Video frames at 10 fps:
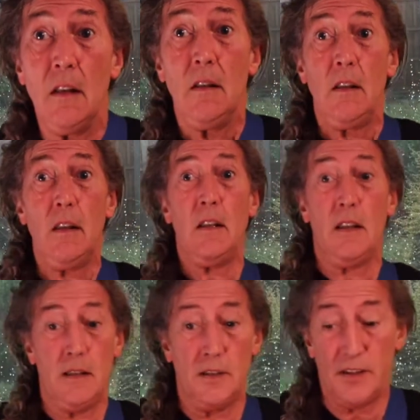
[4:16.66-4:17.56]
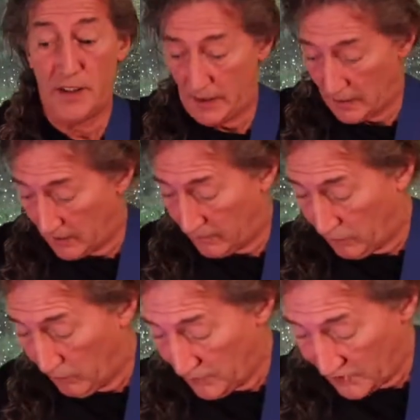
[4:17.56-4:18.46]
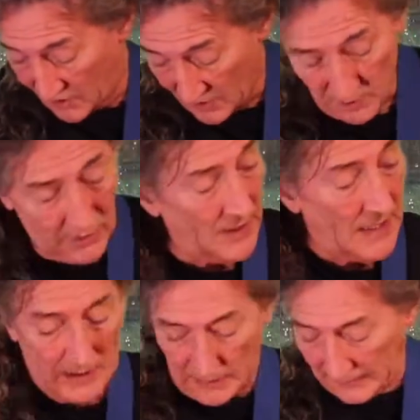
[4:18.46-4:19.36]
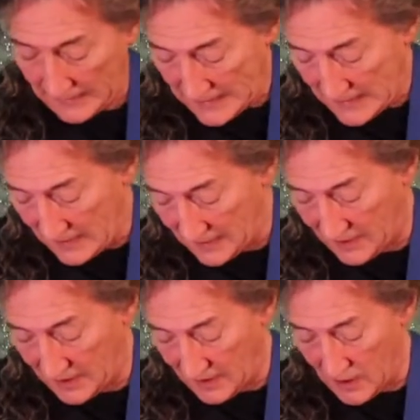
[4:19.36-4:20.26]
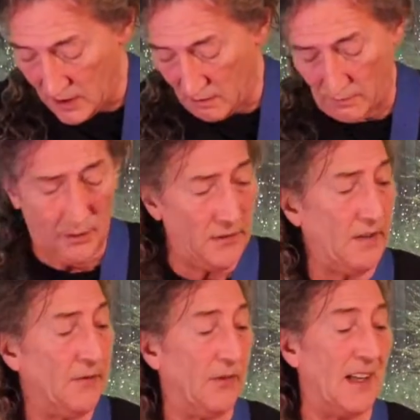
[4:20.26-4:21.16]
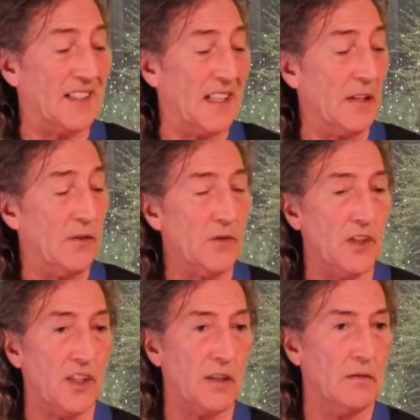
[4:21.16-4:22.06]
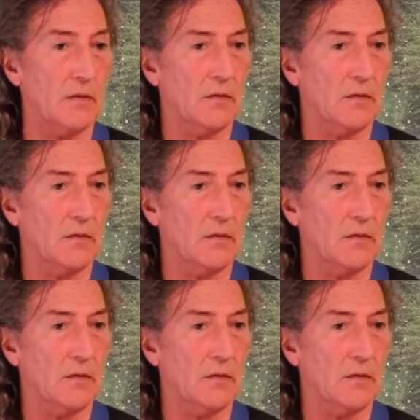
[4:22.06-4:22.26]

Yeah, and of course, on the clean setting, I've got everything flat out. Seeing